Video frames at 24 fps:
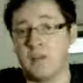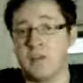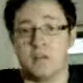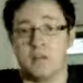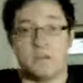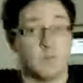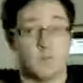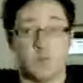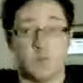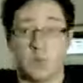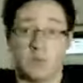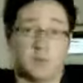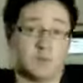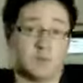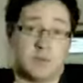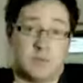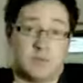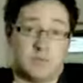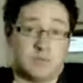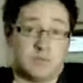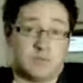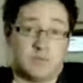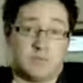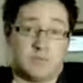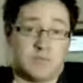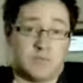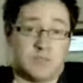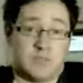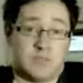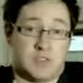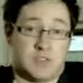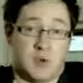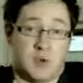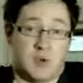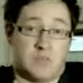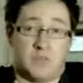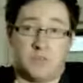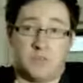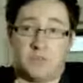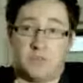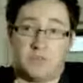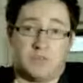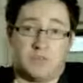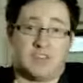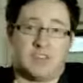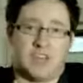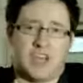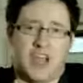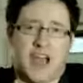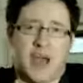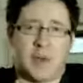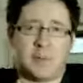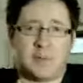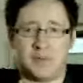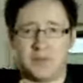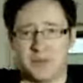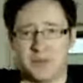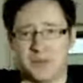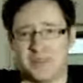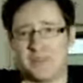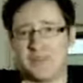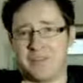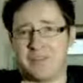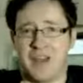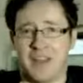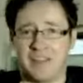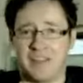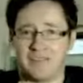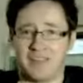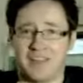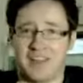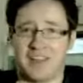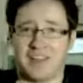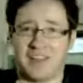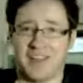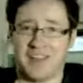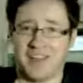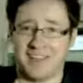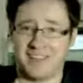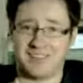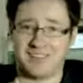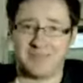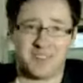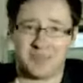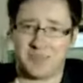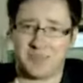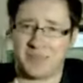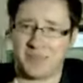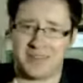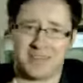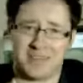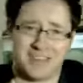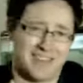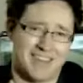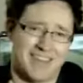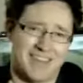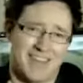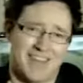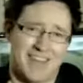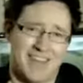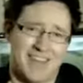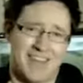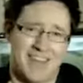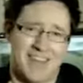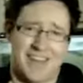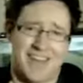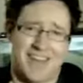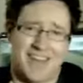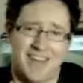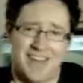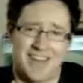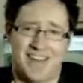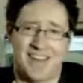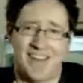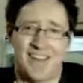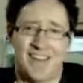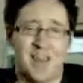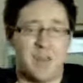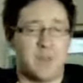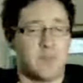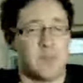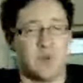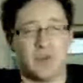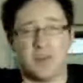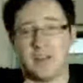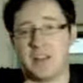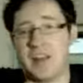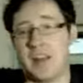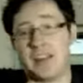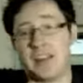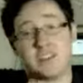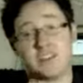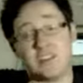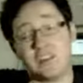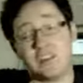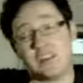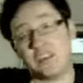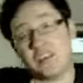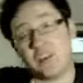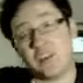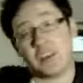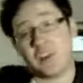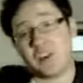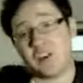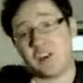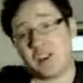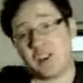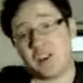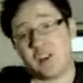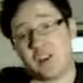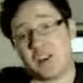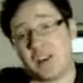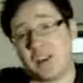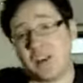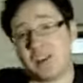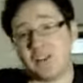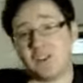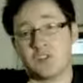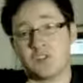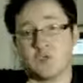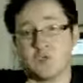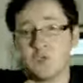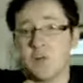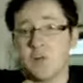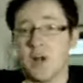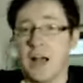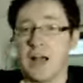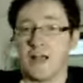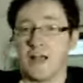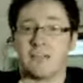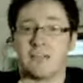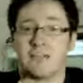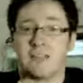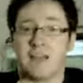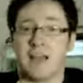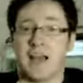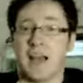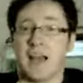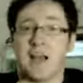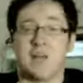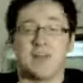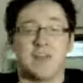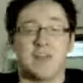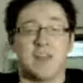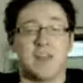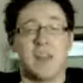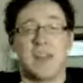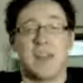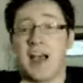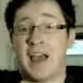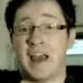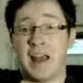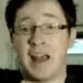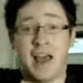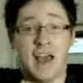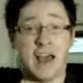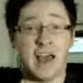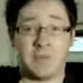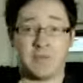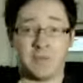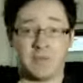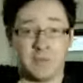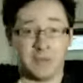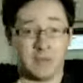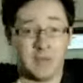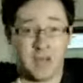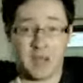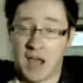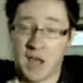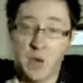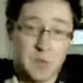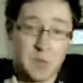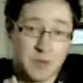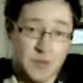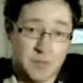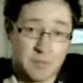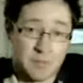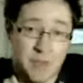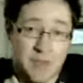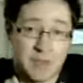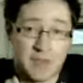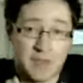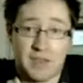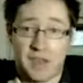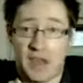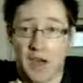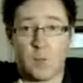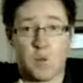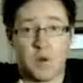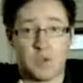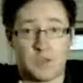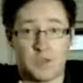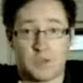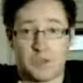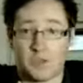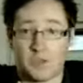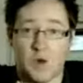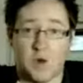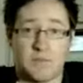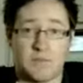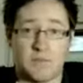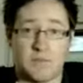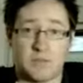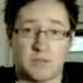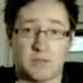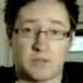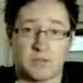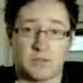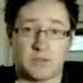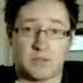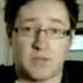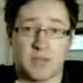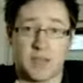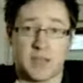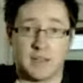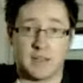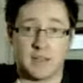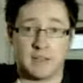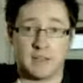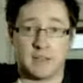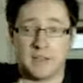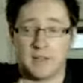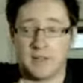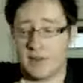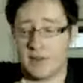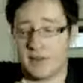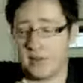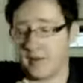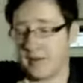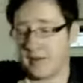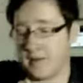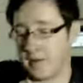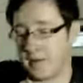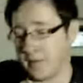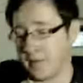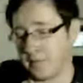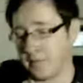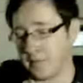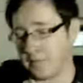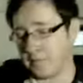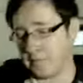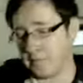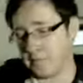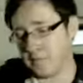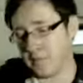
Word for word: we would be still jamming with the 599 just be like yeah but it's just such a great thing it's so handy to have and i have to and i will admit here i watch a lot of films online um,